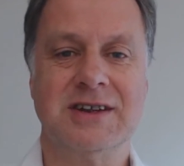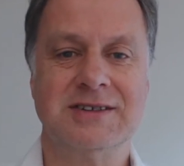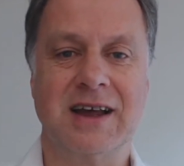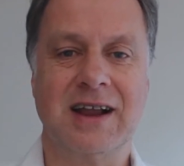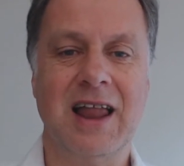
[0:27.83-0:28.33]

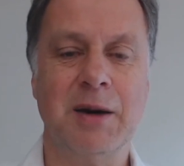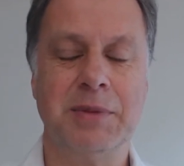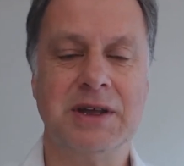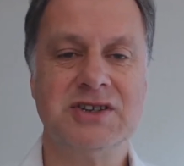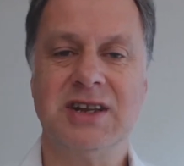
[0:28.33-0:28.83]
a
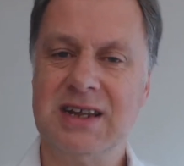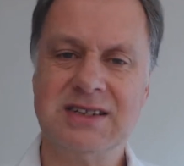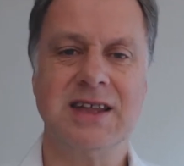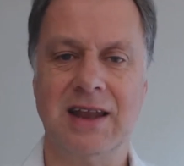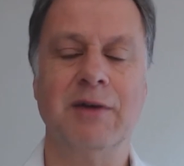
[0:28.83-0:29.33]
club
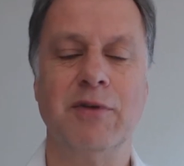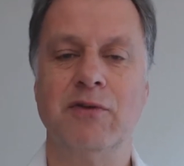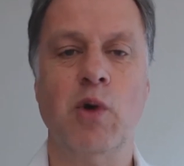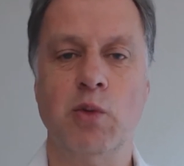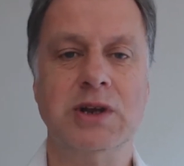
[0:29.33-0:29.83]
is the love
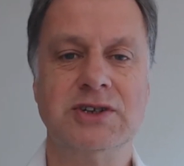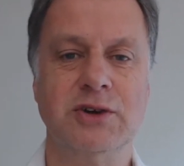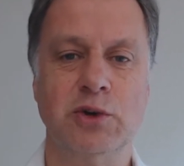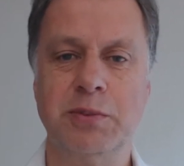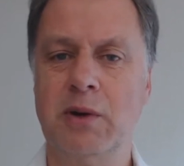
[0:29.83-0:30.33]
of what we do,